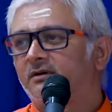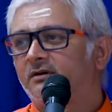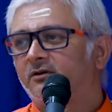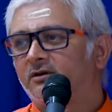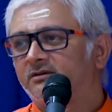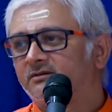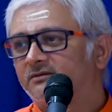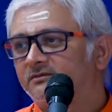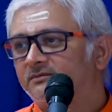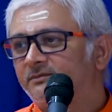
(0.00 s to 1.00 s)
gone.
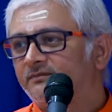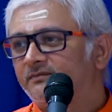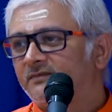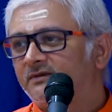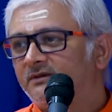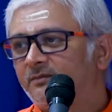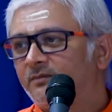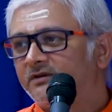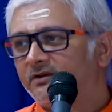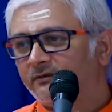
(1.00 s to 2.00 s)
That
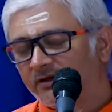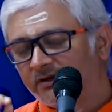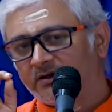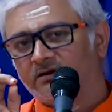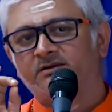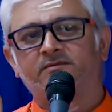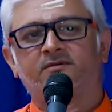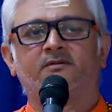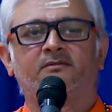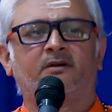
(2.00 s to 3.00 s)
person will get
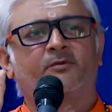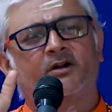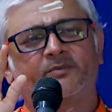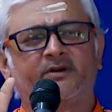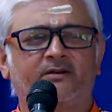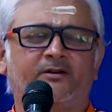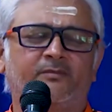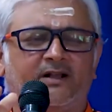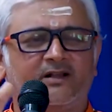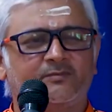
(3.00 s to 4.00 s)
appropriate
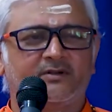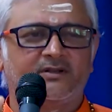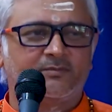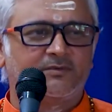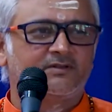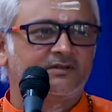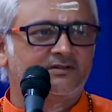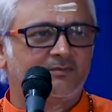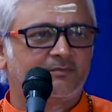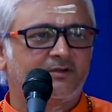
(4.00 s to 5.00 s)
treatment as per that person's
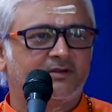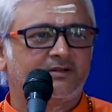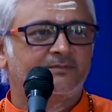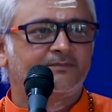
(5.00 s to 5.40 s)
temperament.